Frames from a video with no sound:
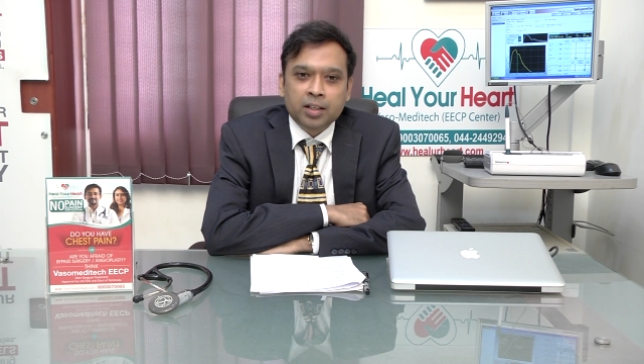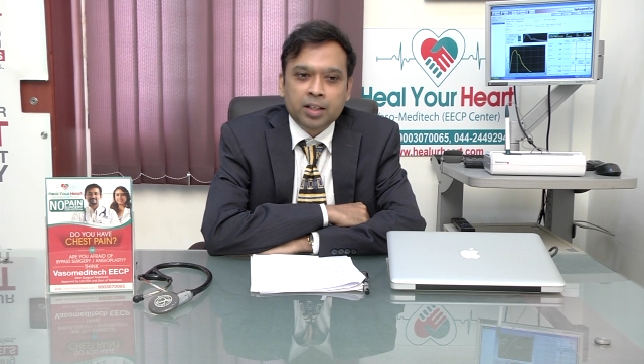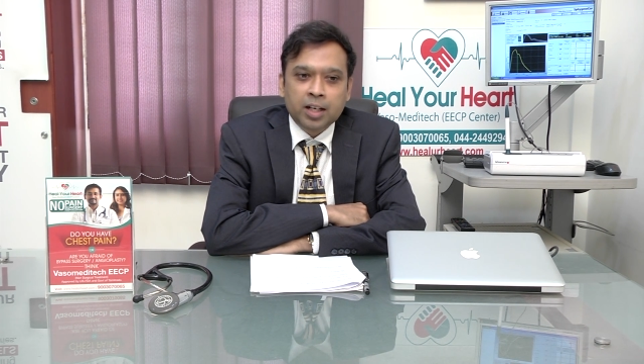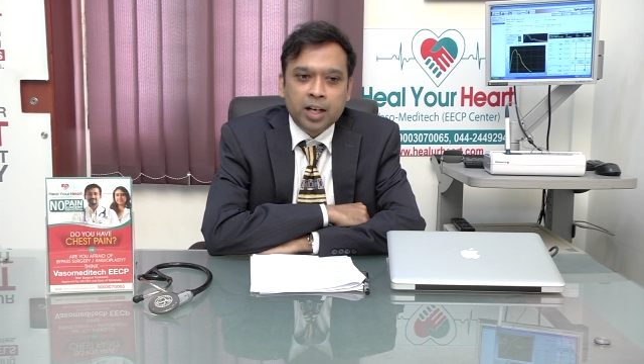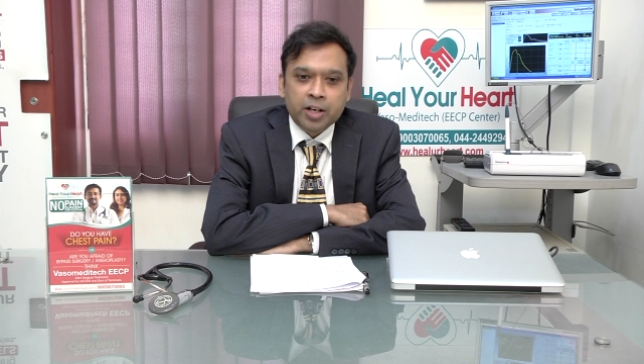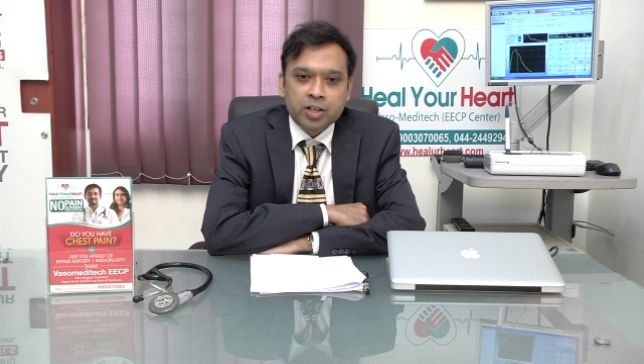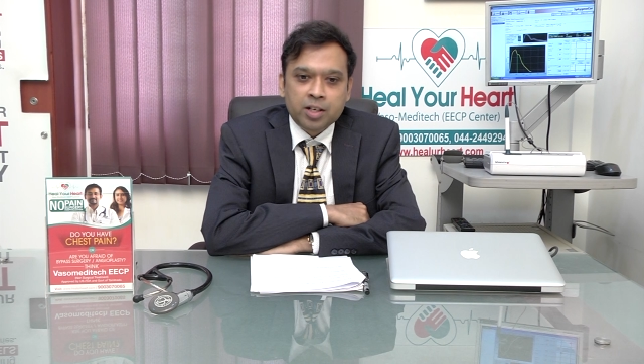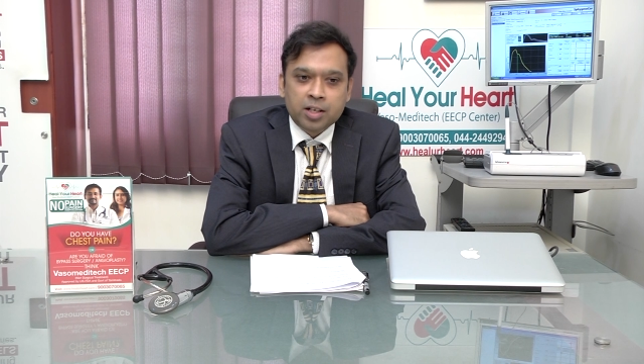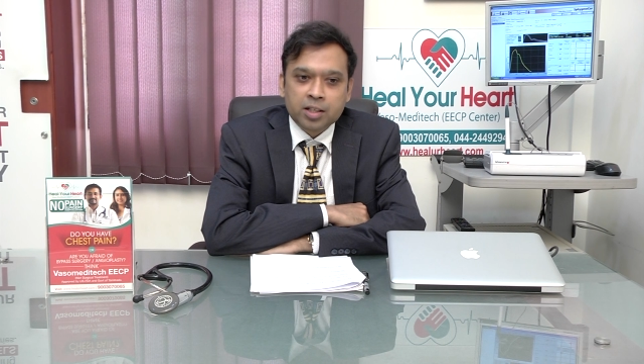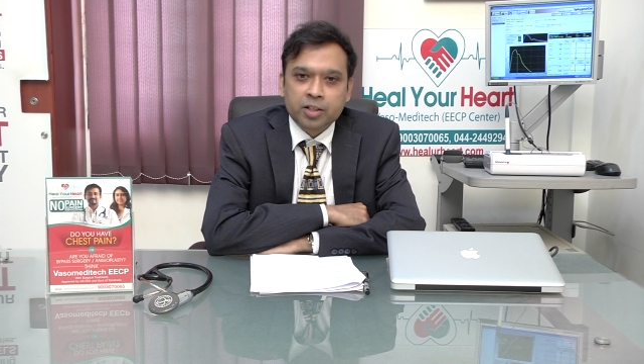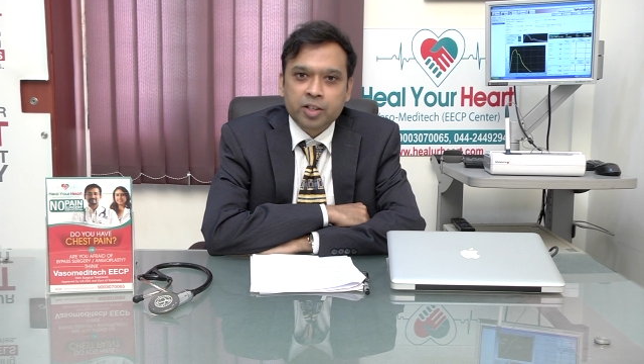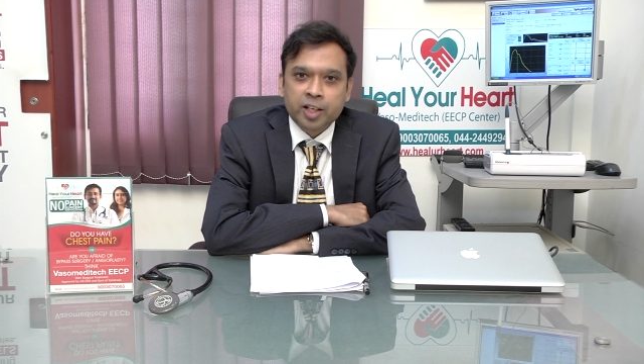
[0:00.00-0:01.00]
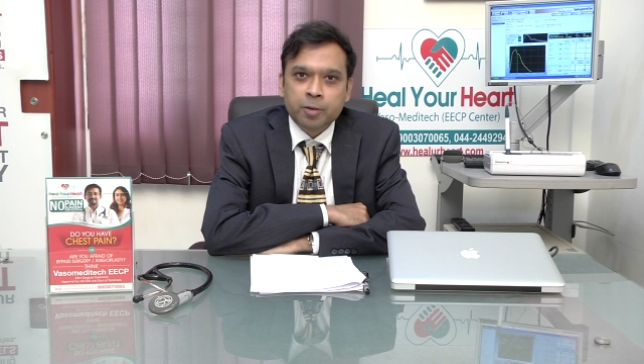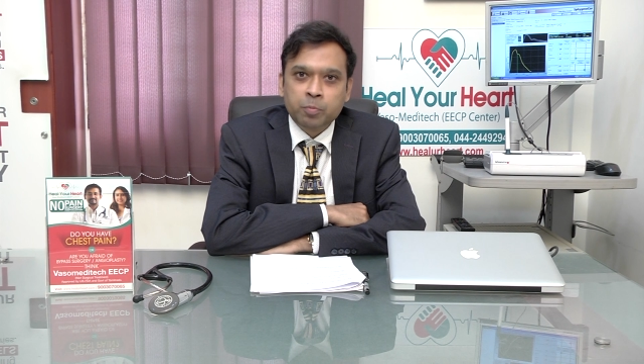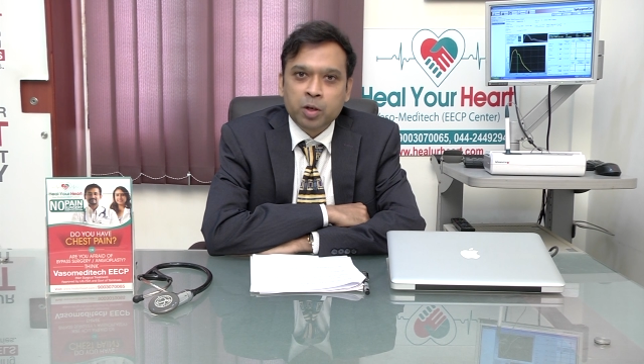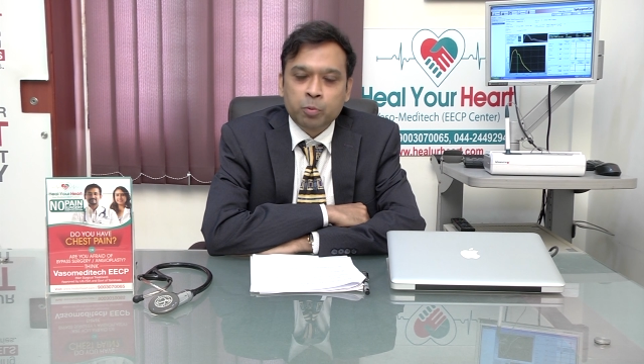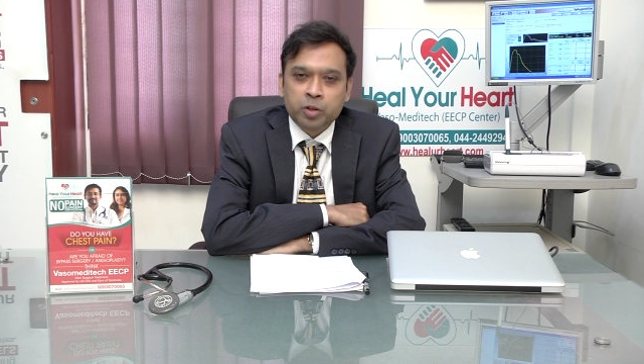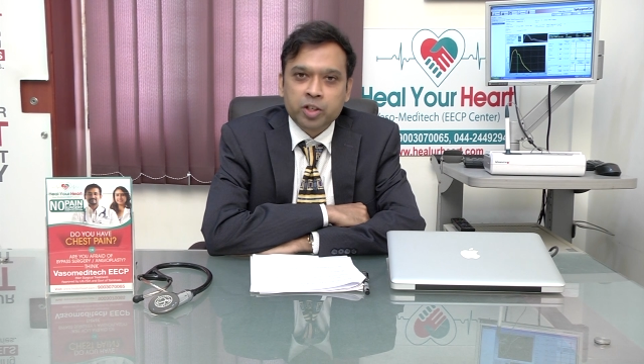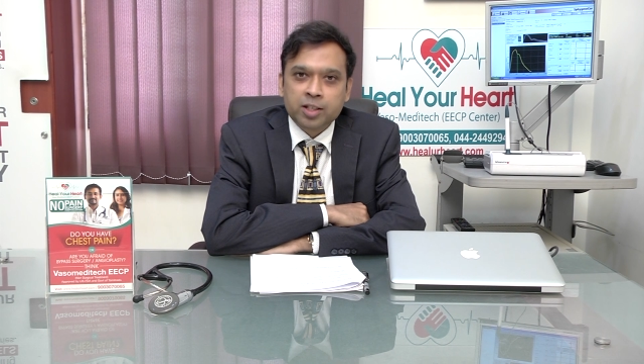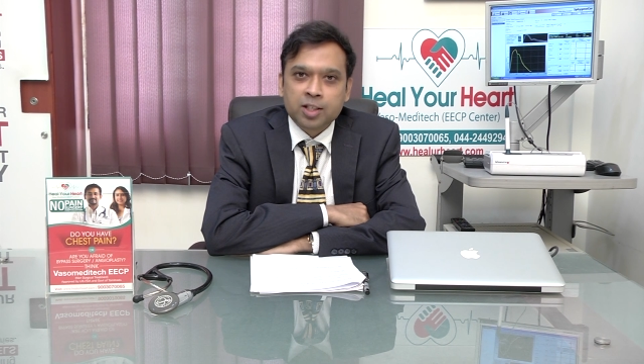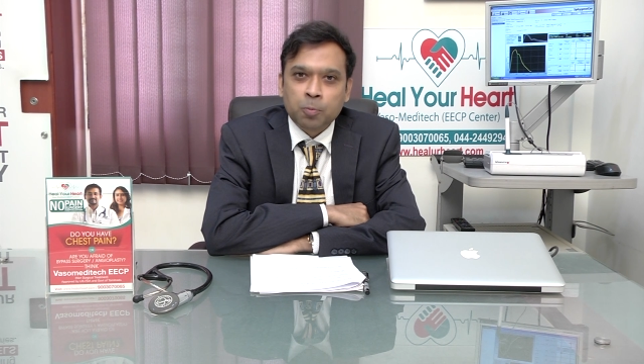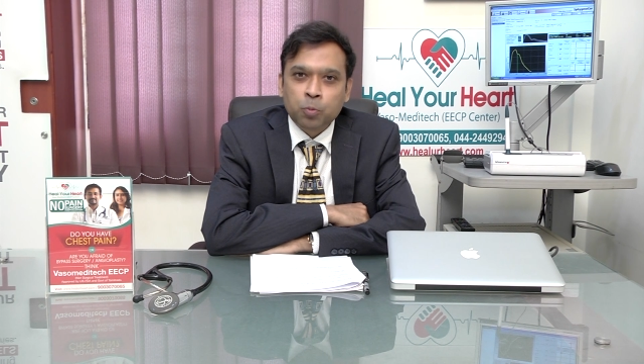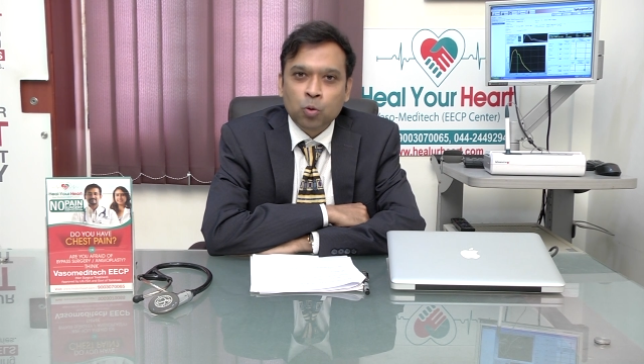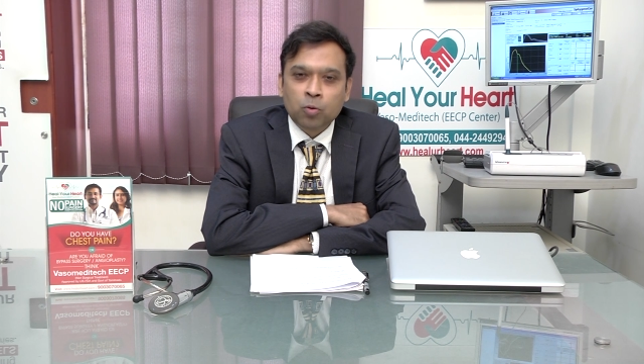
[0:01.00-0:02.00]
Chelation is a treatment which is
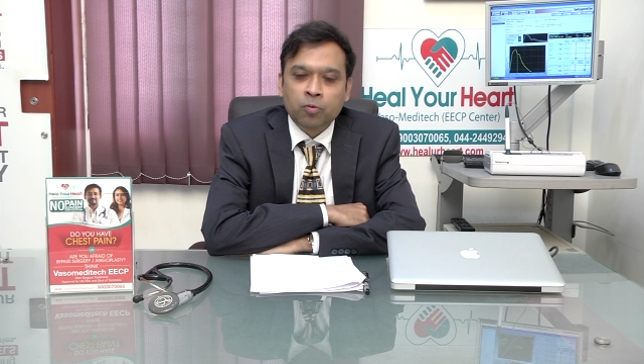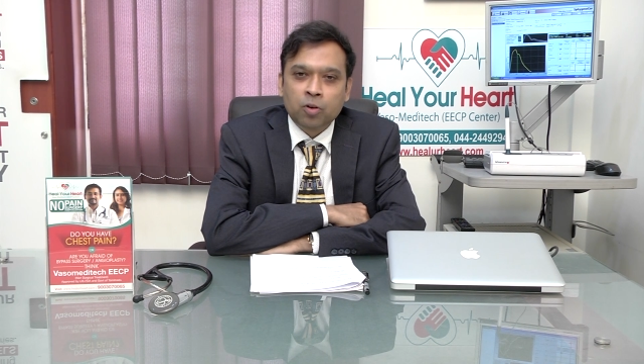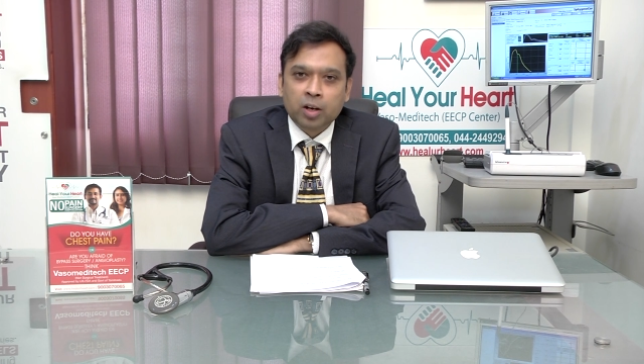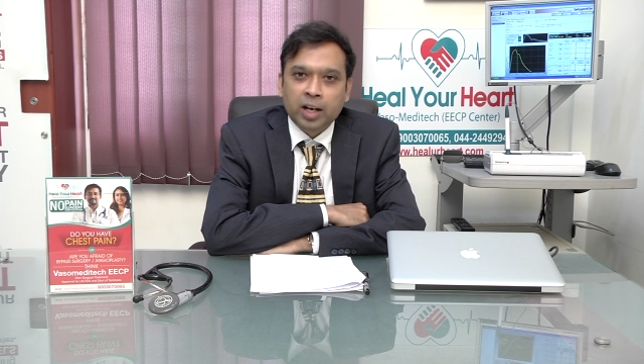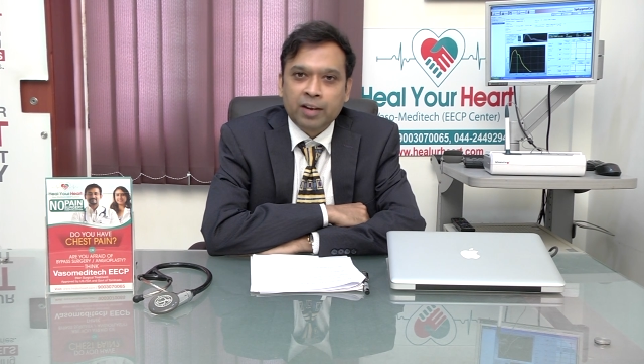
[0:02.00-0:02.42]
approved for